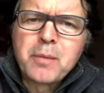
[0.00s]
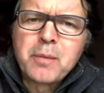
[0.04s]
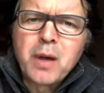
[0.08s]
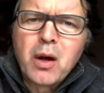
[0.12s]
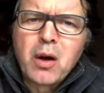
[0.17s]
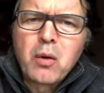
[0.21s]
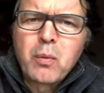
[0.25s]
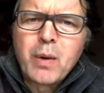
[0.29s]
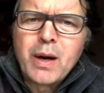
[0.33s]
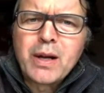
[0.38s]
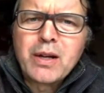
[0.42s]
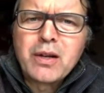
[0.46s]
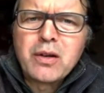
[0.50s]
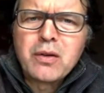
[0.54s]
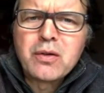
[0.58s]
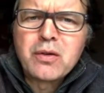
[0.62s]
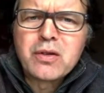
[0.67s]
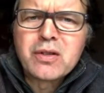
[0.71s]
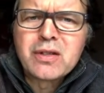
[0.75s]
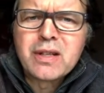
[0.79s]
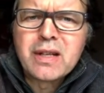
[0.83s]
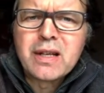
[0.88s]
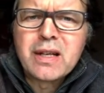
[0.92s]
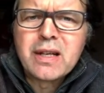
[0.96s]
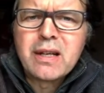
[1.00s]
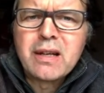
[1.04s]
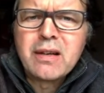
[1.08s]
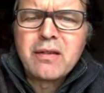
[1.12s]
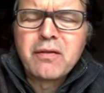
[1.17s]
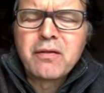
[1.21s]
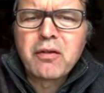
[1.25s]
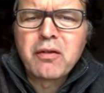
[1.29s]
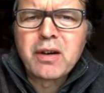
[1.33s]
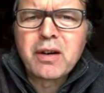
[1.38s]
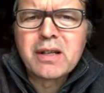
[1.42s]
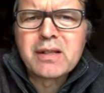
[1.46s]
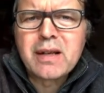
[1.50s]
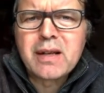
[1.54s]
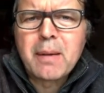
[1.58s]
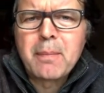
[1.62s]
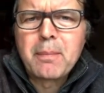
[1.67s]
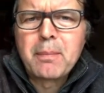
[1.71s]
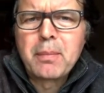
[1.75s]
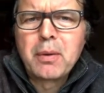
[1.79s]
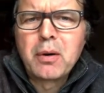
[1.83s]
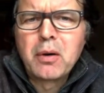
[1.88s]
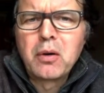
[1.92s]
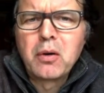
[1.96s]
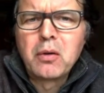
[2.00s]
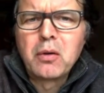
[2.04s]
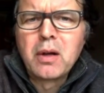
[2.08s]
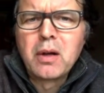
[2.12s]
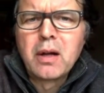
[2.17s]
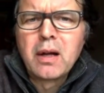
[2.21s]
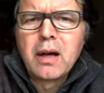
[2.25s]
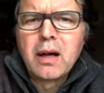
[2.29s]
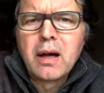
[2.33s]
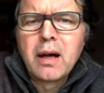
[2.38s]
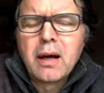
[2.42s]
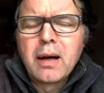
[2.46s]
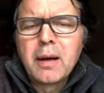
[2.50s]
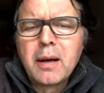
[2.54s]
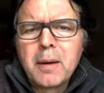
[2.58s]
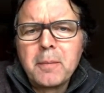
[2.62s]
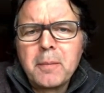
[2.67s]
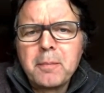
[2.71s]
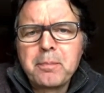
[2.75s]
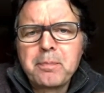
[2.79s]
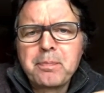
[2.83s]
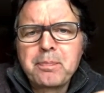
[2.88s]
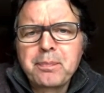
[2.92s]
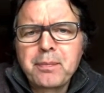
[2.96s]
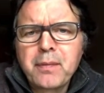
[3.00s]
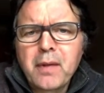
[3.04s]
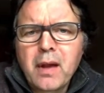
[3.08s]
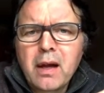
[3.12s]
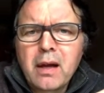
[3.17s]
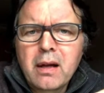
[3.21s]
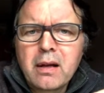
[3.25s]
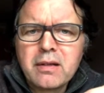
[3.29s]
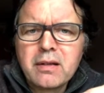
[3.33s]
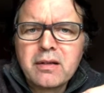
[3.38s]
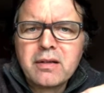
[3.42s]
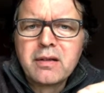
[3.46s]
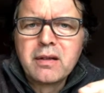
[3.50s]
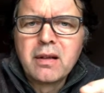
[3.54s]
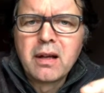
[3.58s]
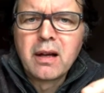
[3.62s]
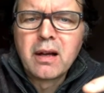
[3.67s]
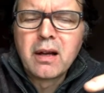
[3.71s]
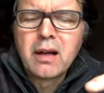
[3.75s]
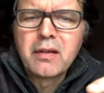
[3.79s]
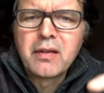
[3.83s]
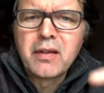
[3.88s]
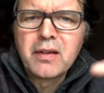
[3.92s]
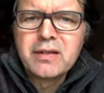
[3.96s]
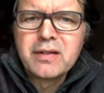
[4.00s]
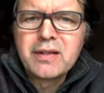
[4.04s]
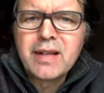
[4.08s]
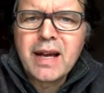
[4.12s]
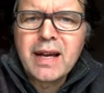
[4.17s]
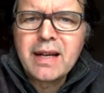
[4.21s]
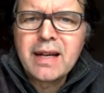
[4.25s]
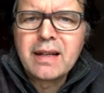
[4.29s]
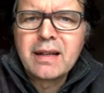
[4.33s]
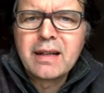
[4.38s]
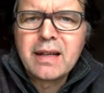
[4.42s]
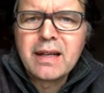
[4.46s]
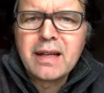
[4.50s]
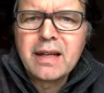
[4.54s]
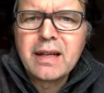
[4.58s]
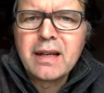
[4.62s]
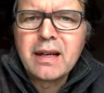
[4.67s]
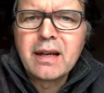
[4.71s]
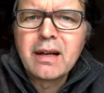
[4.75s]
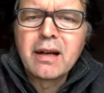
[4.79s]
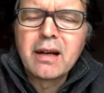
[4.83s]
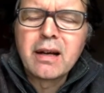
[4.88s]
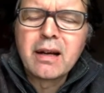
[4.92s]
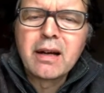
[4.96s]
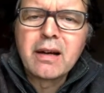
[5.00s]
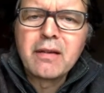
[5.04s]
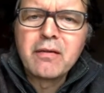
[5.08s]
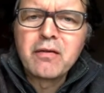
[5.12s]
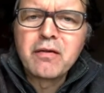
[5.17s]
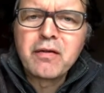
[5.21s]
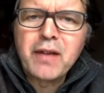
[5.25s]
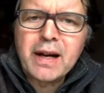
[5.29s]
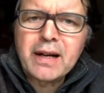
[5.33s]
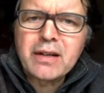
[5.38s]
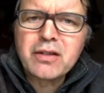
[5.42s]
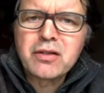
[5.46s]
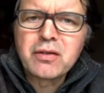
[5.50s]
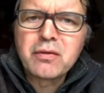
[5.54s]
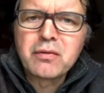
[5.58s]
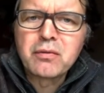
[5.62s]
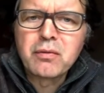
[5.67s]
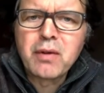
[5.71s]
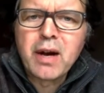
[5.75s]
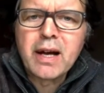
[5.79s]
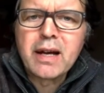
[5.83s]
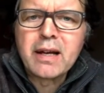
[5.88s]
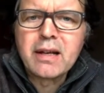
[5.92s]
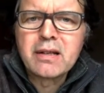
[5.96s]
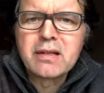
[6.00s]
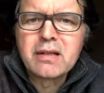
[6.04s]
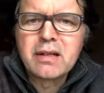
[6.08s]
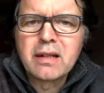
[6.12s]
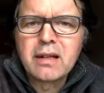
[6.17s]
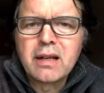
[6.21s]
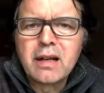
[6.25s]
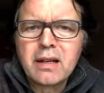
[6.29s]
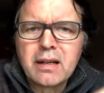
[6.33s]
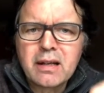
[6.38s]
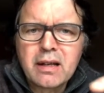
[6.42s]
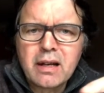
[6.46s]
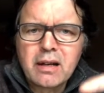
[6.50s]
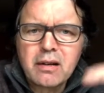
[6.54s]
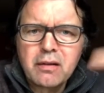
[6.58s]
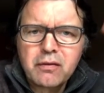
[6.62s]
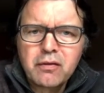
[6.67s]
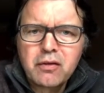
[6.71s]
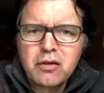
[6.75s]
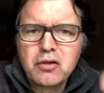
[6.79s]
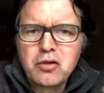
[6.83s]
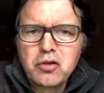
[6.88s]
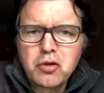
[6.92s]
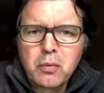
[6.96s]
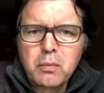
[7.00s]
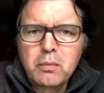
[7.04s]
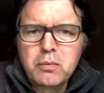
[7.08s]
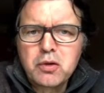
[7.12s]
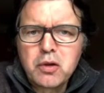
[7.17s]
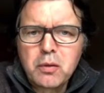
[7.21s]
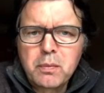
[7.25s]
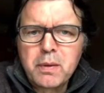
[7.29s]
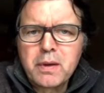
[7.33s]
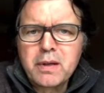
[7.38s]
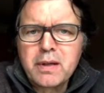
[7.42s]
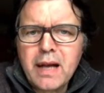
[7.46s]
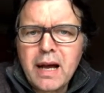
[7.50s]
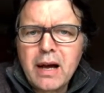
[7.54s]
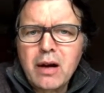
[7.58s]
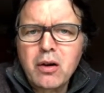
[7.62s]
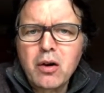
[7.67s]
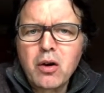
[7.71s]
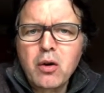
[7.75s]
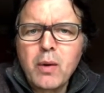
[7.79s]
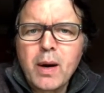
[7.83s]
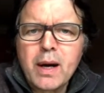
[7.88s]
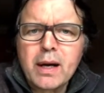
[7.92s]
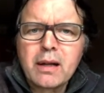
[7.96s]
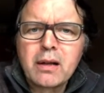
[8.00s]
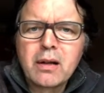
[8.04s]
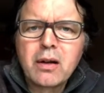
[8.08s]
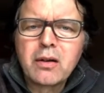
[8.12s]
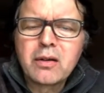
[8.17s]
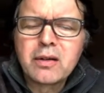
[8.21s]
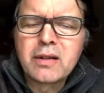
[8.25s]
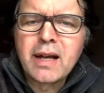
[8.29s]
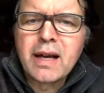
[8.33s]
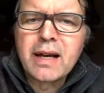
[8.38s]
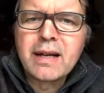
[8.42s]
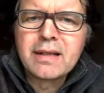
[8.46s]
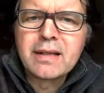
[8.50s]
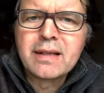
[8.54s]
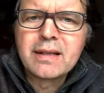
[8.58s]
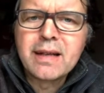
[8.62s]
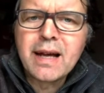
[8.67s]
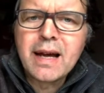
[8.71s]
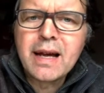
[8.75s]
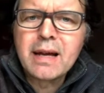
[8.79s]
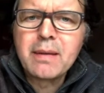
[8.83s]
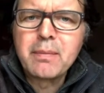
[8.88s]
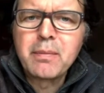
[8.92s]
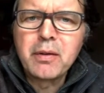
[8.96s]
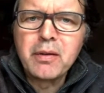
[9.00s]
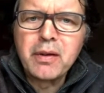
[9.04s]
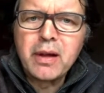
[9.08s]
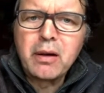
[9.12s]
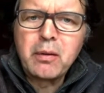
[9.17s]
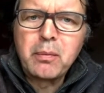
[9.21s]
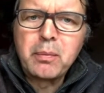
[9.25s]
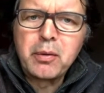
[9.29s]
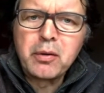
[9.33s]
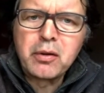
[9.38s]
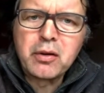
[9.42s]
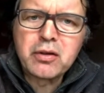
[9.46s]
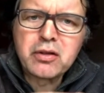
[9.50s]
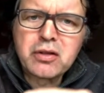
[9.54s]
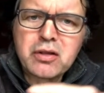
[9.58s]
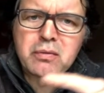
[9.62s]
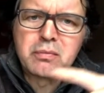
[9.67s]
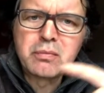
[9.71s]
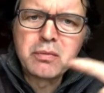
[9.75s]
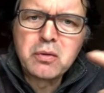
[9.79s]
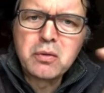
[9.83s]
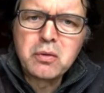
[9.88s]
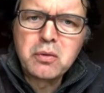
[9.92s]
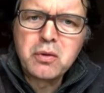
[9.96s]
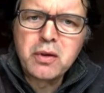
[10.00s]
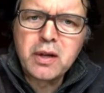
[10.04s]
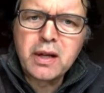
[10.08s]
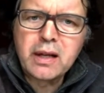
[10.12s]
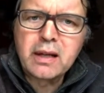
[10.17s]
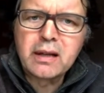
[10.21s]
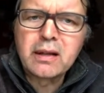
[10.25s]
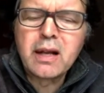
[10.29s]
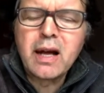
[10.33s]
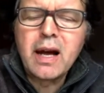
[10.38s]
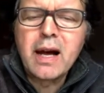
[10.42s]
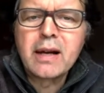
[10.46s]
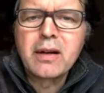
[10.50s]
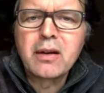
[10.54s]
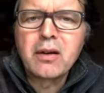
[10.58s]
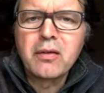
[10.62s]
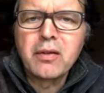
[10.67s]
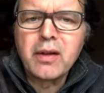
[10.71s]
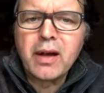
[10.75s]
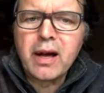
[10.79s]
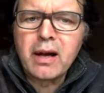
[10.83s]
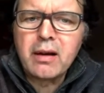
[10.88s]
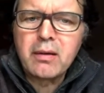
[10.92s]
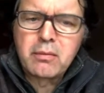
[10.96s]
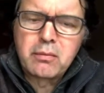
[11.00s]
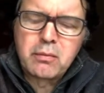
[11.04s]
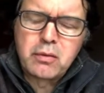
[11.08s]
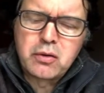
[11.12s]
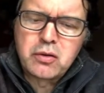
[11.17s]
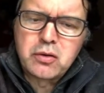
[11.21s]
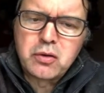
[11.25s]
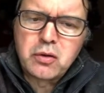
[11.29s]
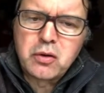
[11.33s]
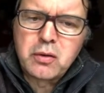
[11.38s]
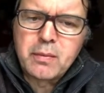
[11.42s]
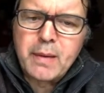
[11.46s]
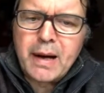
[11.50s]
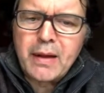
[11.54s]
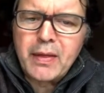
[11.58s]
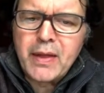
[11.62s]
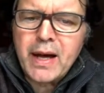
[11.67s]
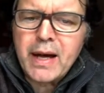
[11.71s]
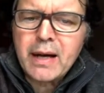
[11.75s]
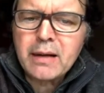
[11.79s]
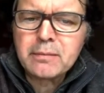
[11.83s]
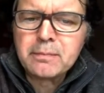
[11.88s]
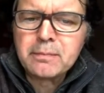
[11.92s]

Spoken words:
when you see, for example, the daily infection rates, it kind of jumps up and down quite a lot day to day, but they'll put a smoothing line on that. We'll talk about that.